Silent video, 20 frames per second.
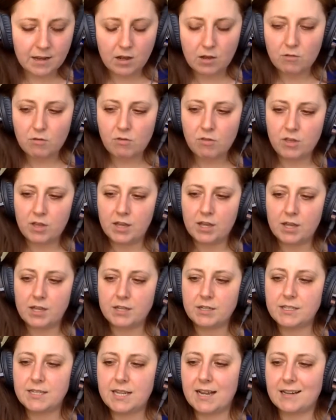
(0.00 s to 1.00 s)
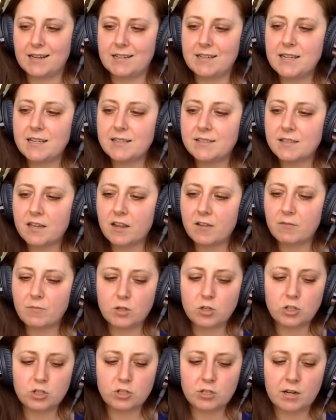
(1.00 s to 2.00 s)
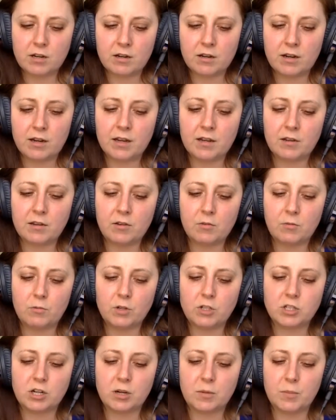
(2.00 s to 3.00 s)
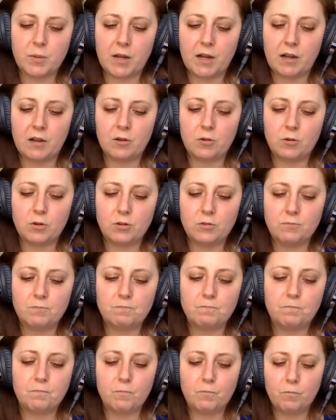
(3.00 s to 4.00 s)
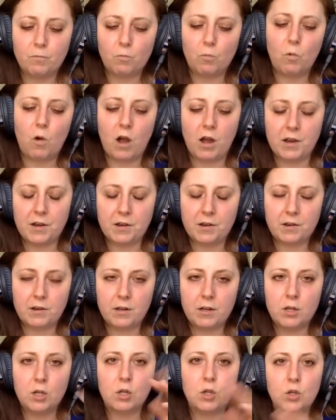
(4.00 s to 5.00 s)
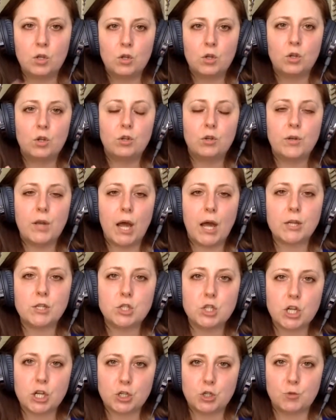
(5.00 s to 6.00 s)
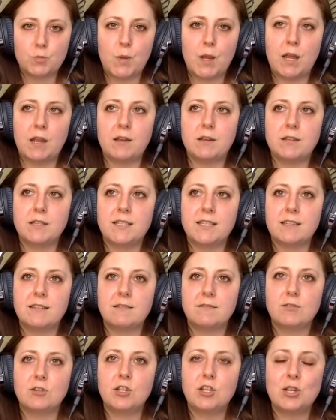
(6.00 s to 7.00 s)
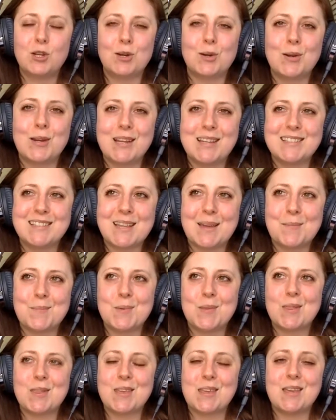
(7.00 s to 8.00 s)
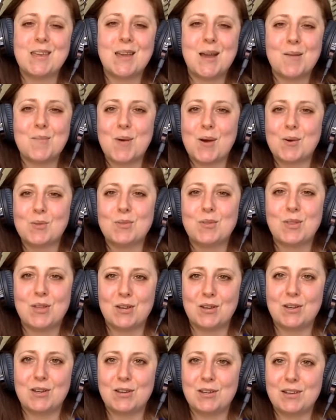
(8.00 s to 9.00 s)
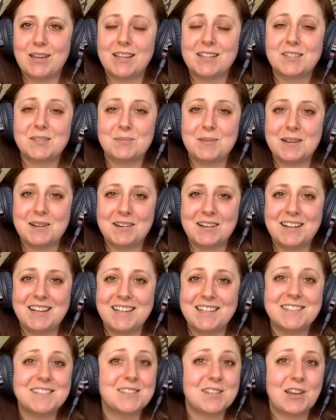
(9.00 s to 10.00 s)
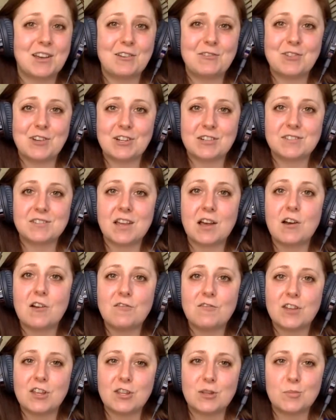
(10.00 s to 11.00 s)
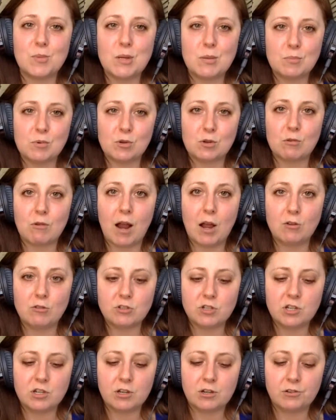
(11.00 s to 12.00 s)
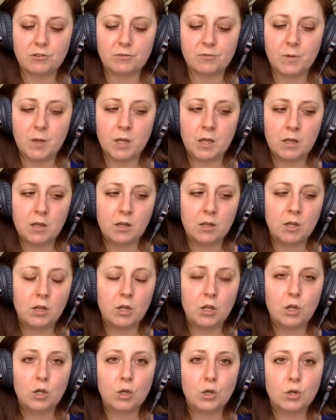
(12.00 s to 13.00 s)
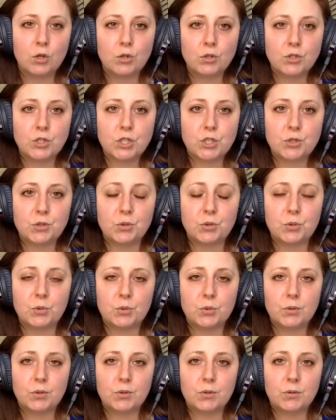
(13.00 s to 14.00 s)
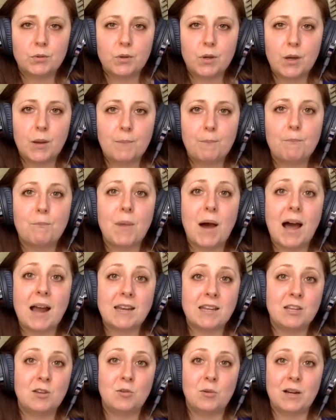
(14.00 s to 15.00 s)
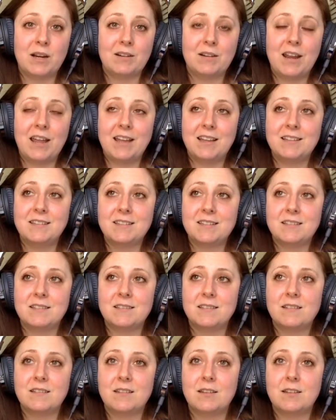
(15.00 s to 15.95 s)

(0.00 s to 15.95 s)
the techniques that I've been sharing, which are about 1, non-judgment, curious empathy about the experience of yourself and the people around you. 2, body awareness,